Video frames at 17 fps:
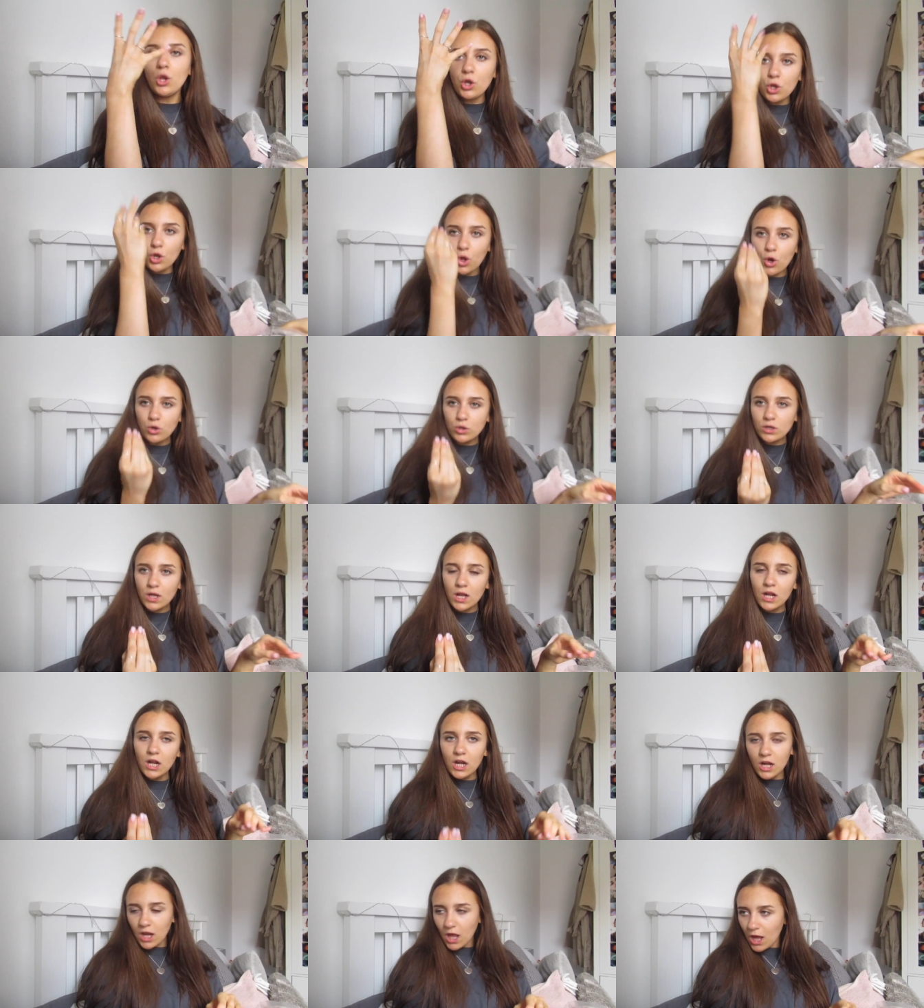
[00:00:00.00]
a long
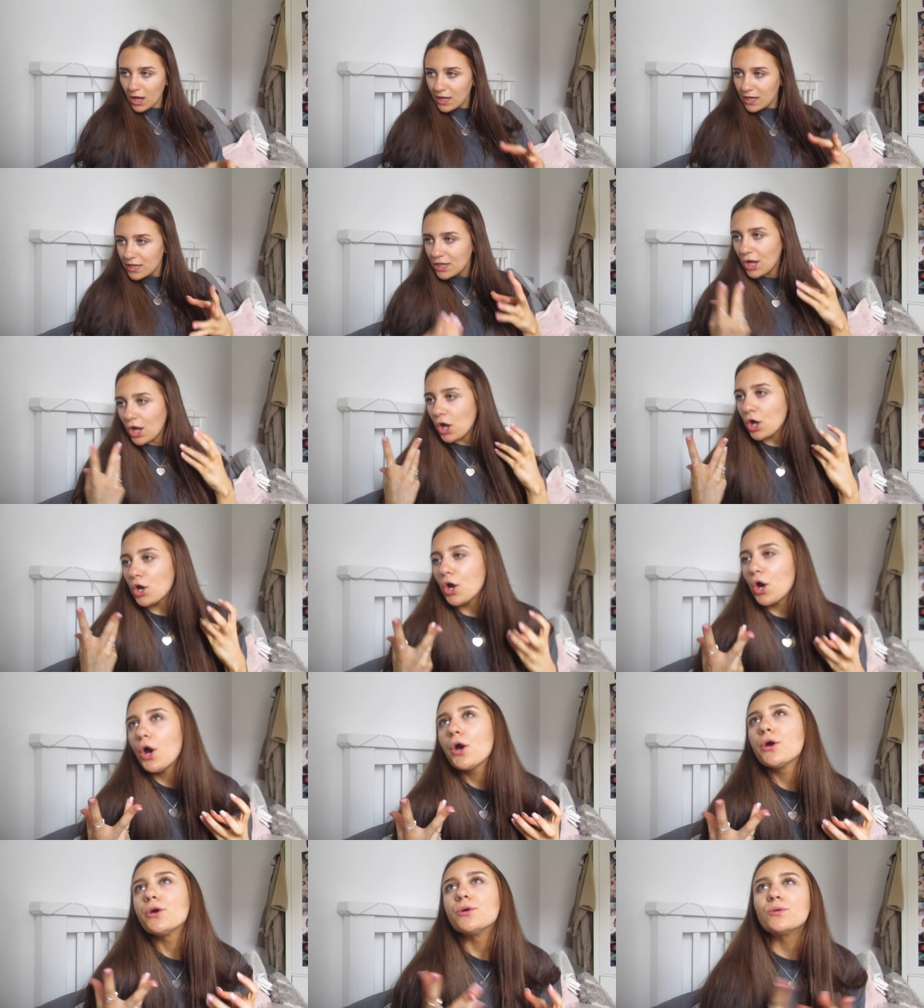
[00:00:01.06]
line
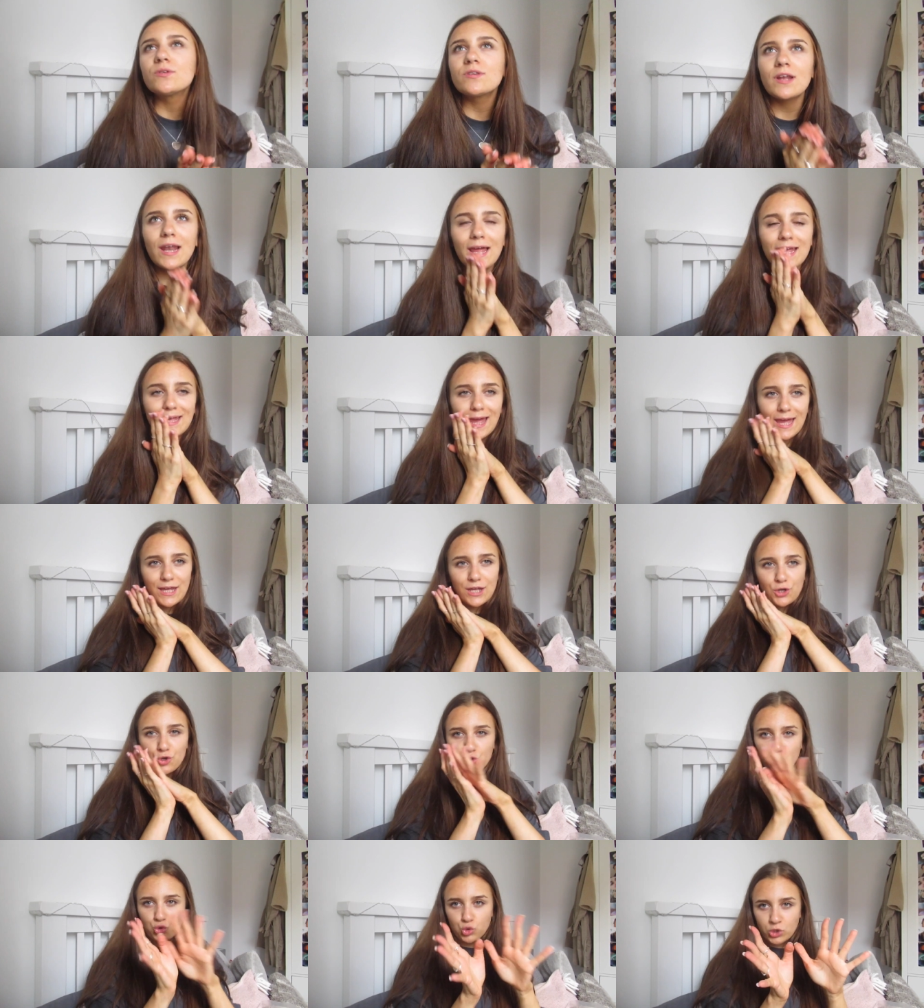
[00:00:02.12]
coat, like a
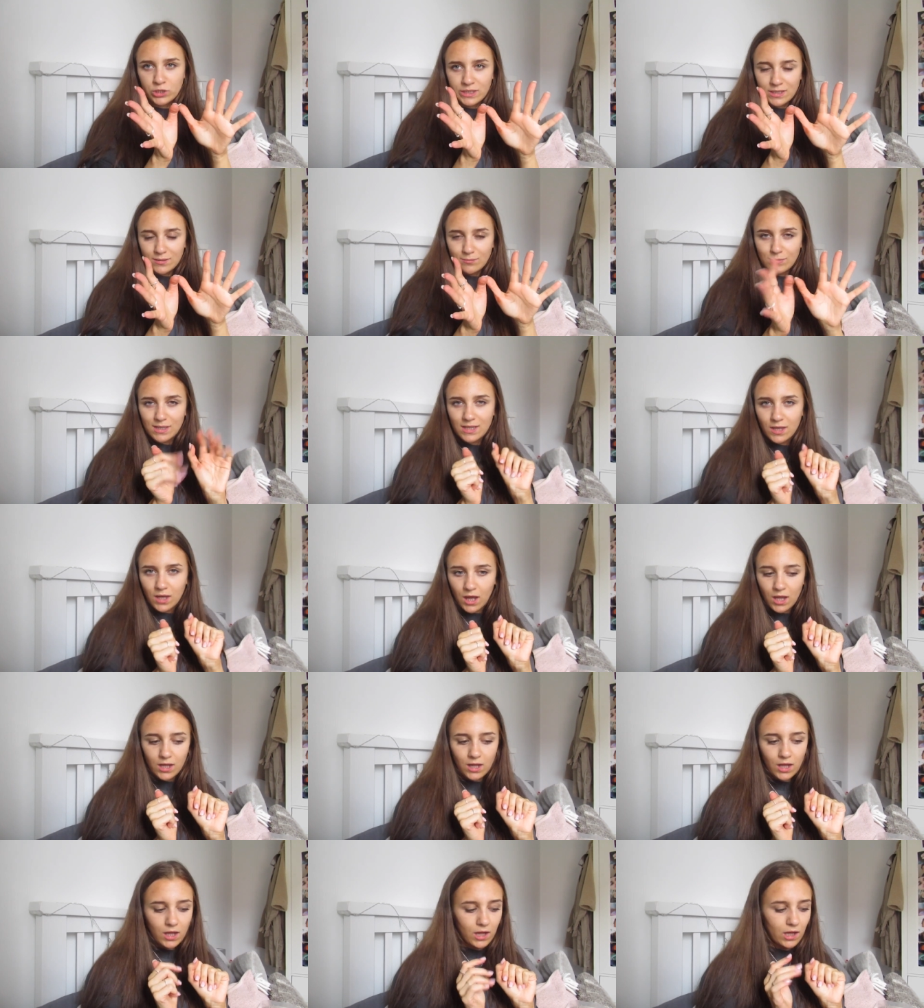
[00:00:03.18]
creamy
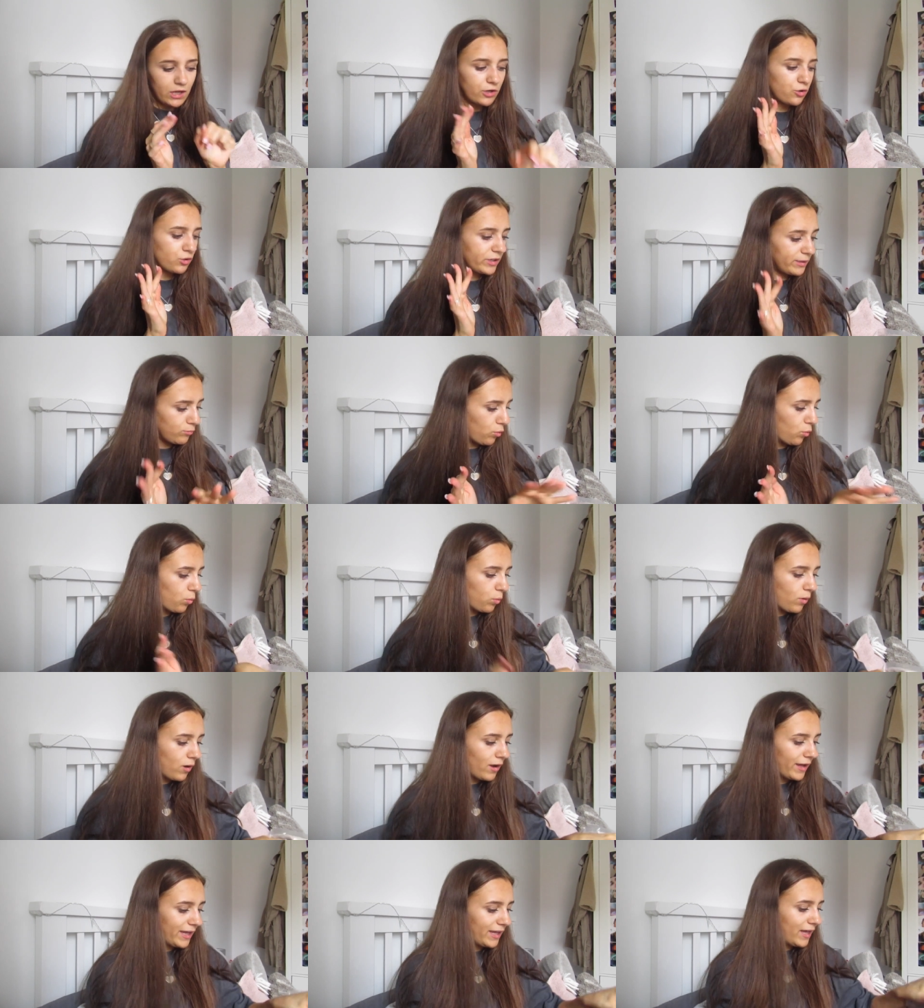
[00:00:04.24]
colour, cream or
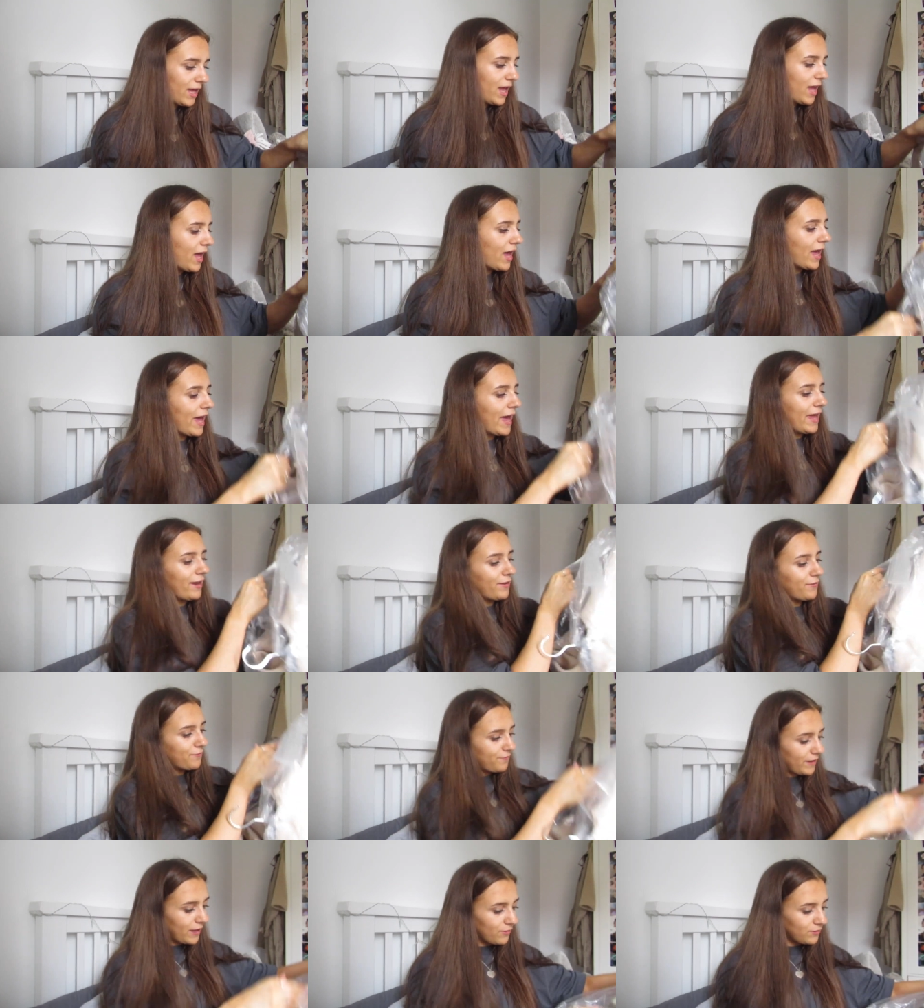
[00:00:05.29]
white. And I
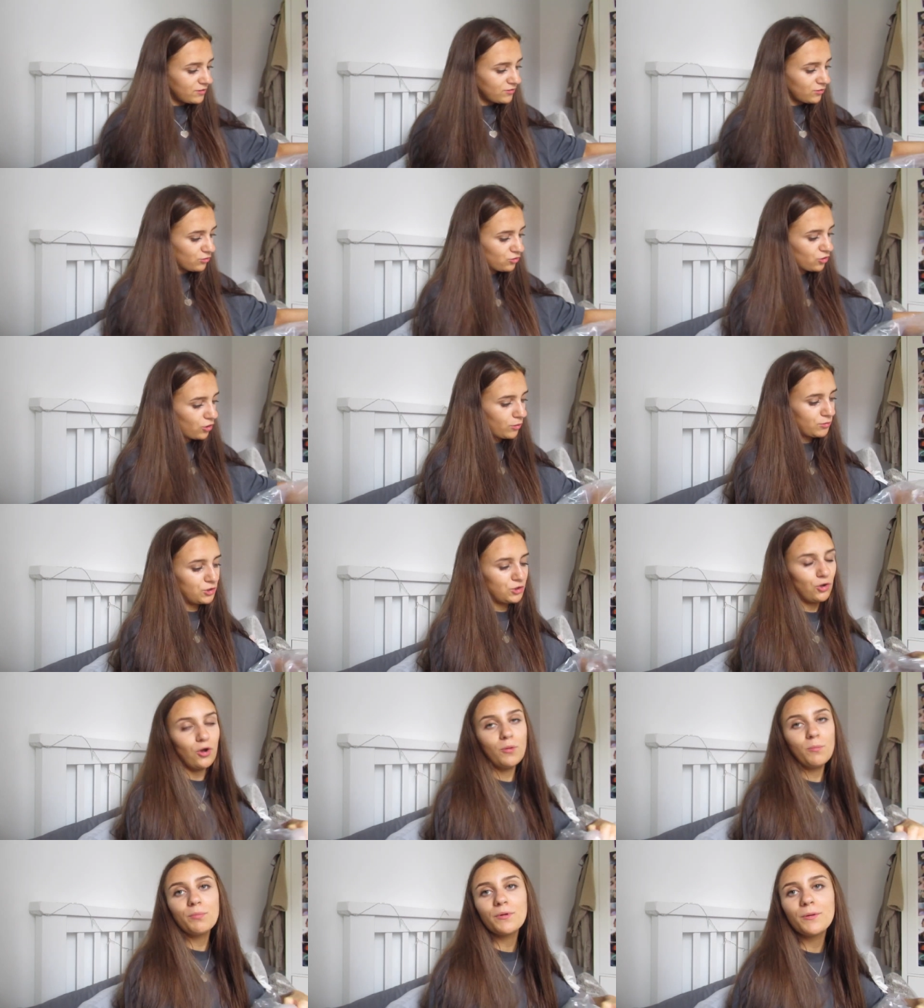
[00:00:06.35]
found this on
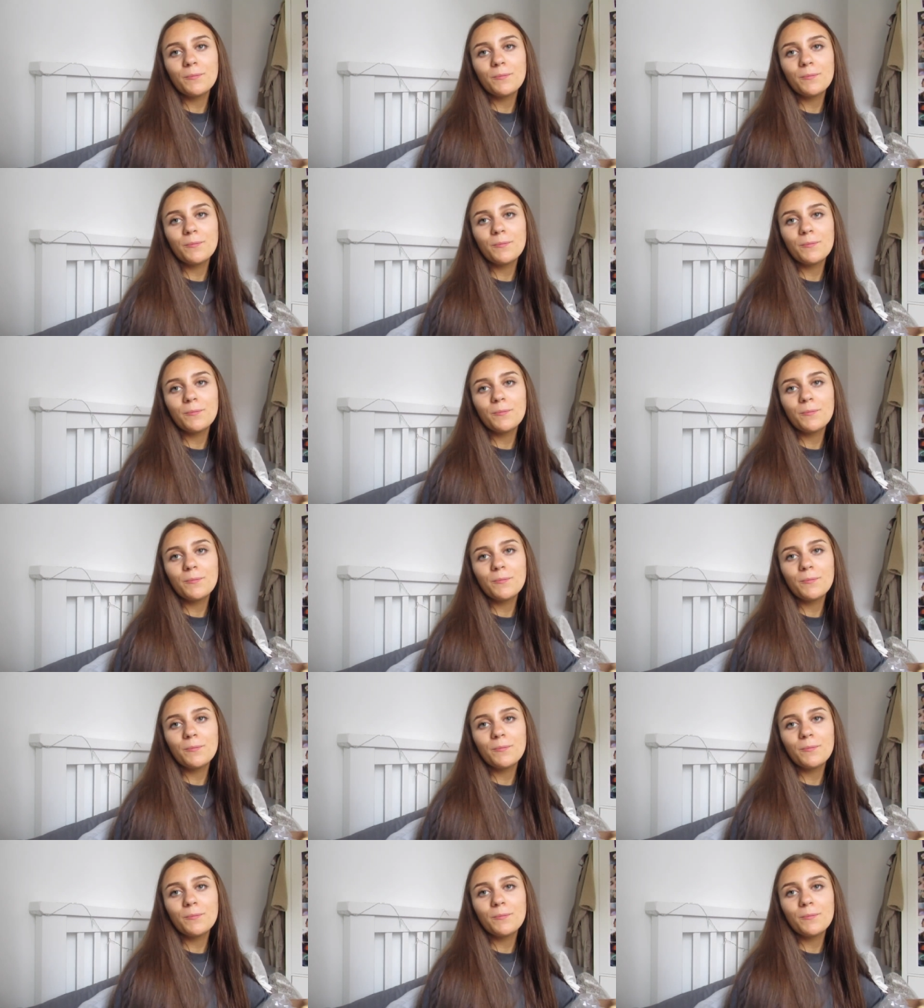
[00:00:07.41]
Topshop.